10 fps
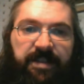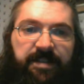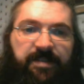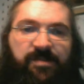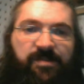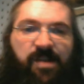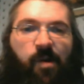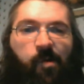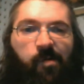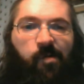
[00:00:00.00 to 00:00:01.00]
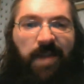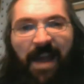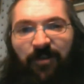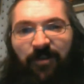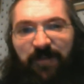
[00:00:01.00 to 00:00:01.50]
there's no
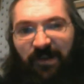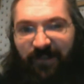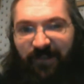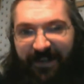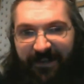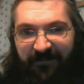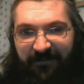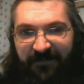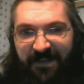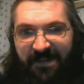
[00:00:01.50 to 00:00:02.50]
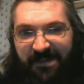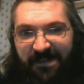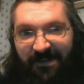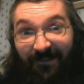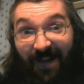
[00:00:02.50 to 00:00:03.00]
accountability of
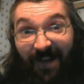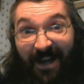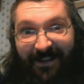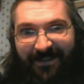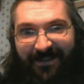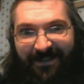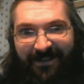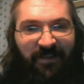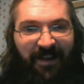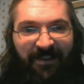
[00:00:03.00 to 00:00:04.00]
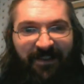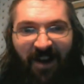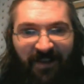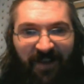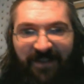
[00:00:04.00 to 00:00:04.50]
the client. And the
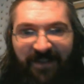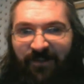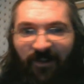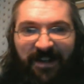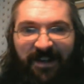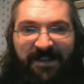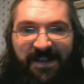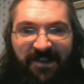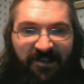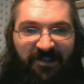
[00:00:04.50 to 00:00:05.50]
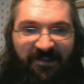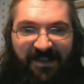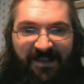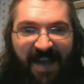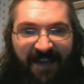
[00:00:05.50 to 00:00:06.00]
contracting organization
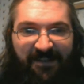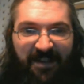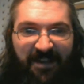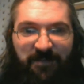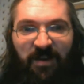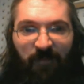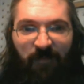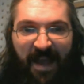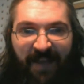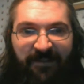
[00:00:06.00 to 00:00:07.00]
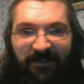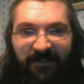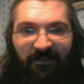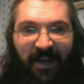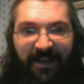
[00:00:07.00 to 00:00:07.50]
just acts like a middleman and
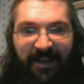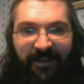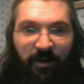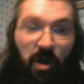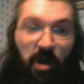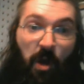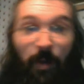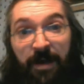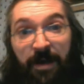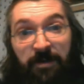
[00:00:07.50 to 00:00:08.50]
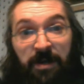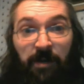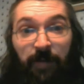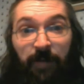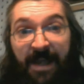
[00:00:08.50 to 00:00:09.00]
they're like, well,
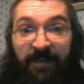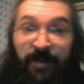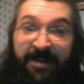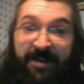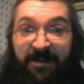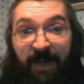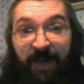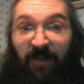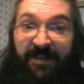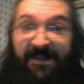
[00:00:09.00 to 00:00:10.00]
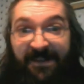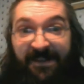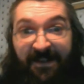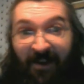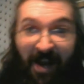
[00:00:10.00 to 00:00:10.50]
we can't do anything about this. It's
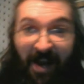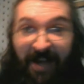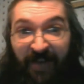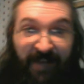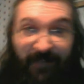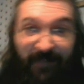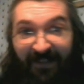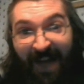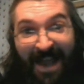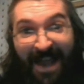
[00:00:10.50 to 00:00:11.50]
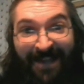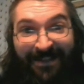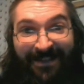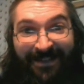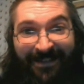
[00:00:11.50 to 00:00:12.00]
in our contract with the
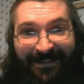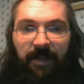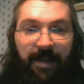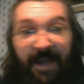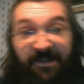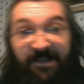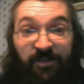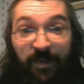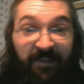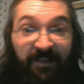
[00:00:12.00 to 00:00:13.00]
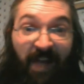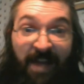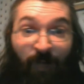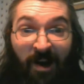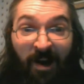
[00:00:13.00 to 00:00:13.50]
client. It's just what the
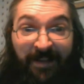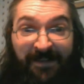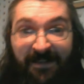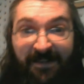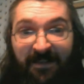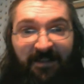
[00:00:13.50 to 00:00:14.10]
client wants.